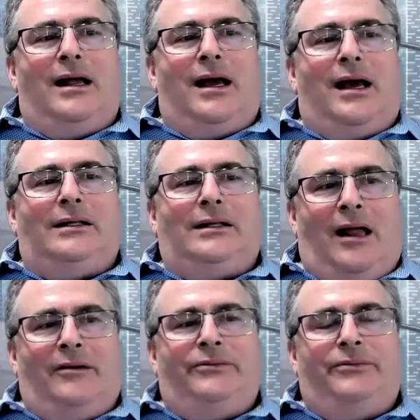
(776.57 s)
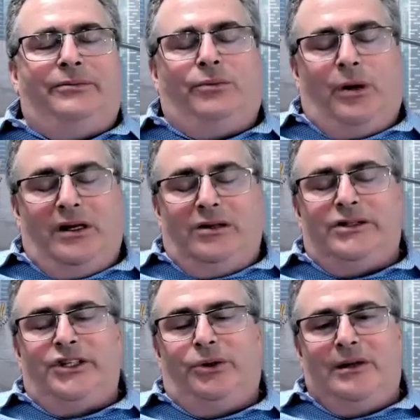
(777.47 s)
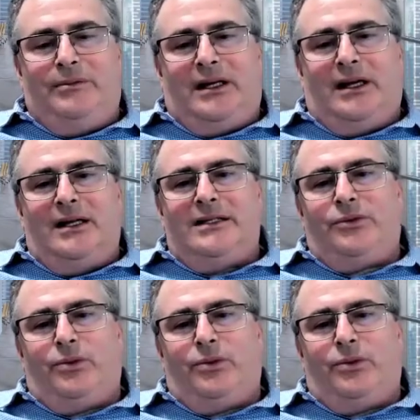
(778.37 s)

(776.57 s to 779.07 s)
I love what you're doing, because